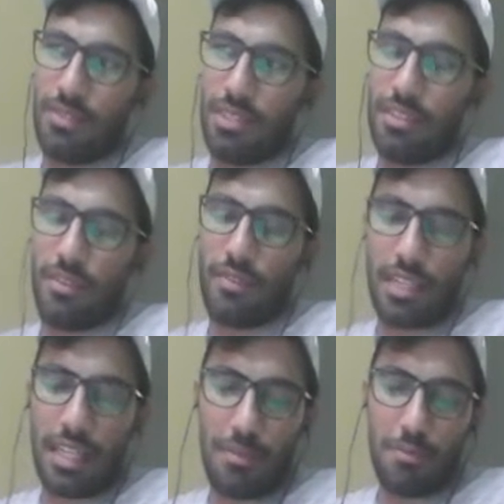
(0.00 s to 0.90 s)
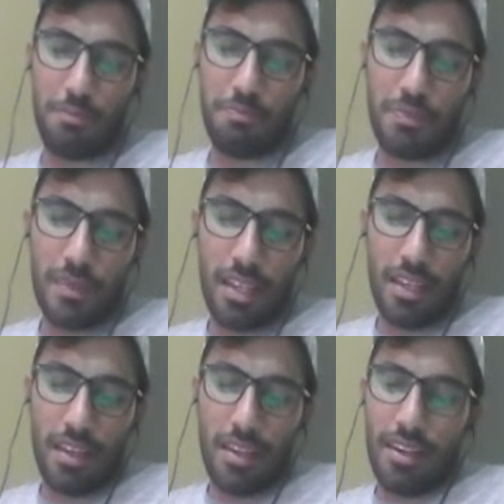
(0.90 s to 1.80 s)
Okay. Every time
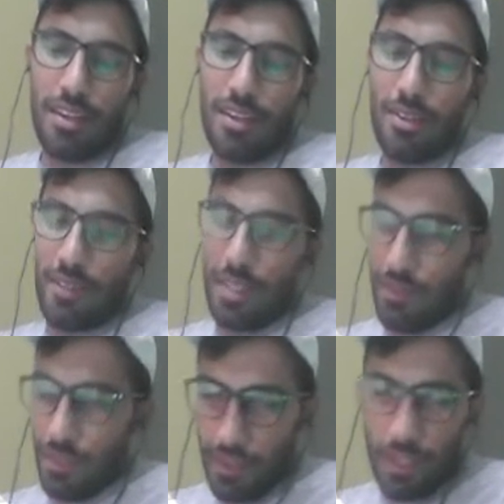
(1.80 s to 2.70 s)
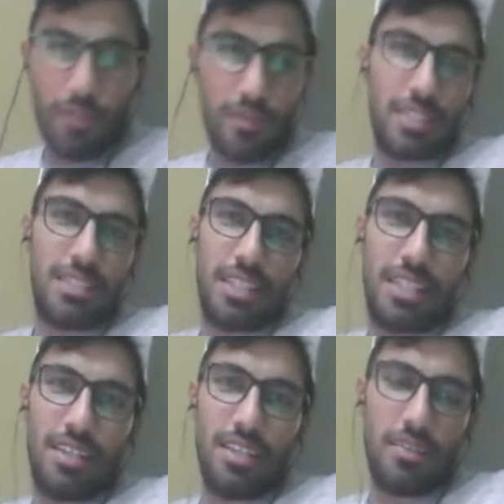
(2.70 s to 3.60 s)
when we want to fetch the
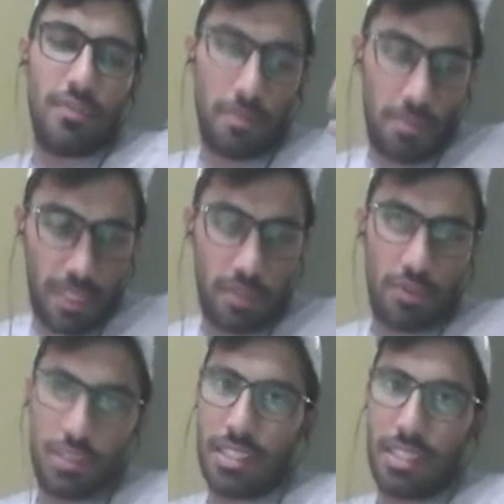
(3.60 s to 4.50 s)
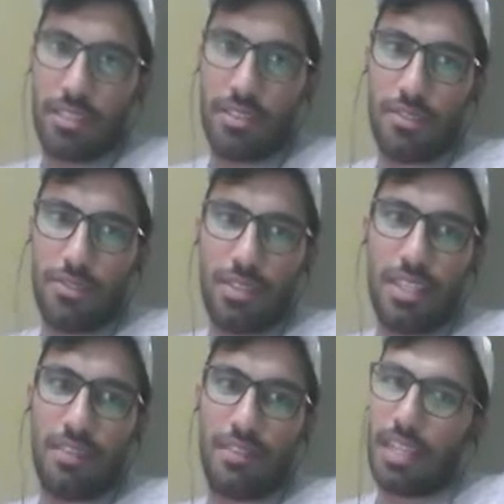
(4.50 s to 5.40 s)
data, we pick those data so
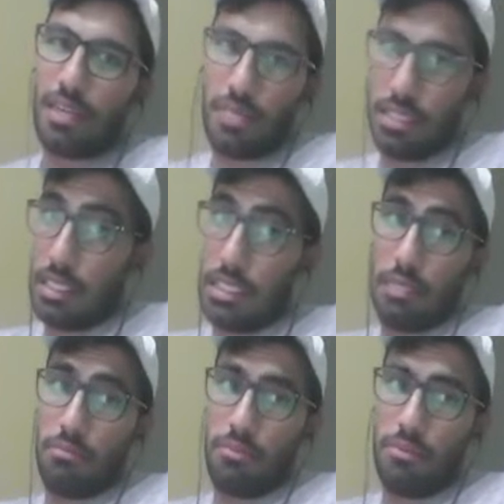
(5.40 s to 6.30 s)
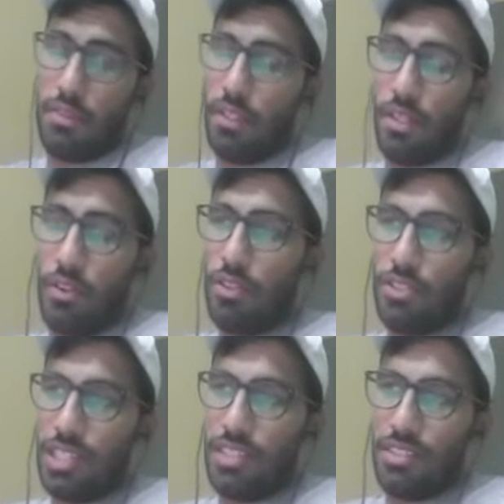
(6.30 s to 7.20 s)
that every time it's the same. We are not
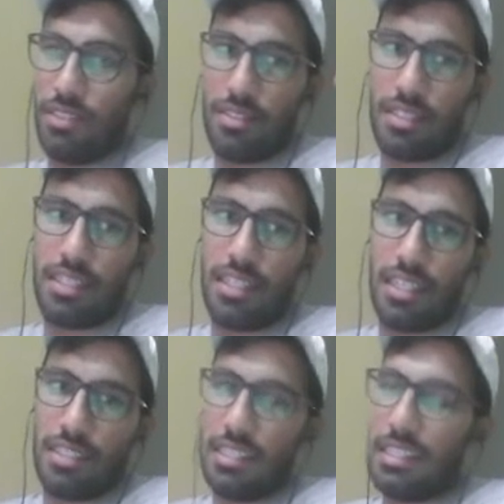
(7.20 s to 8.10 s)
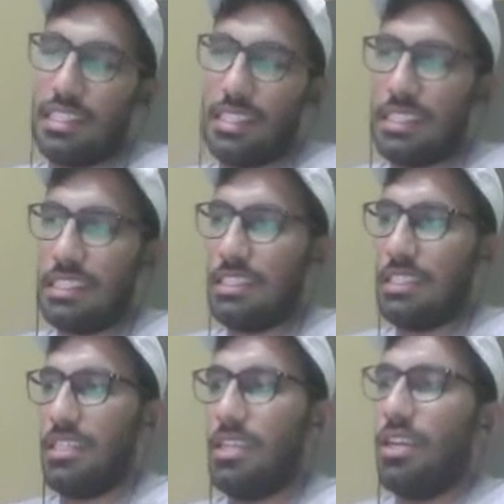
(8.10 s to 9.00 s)
changing the training set and the testing set.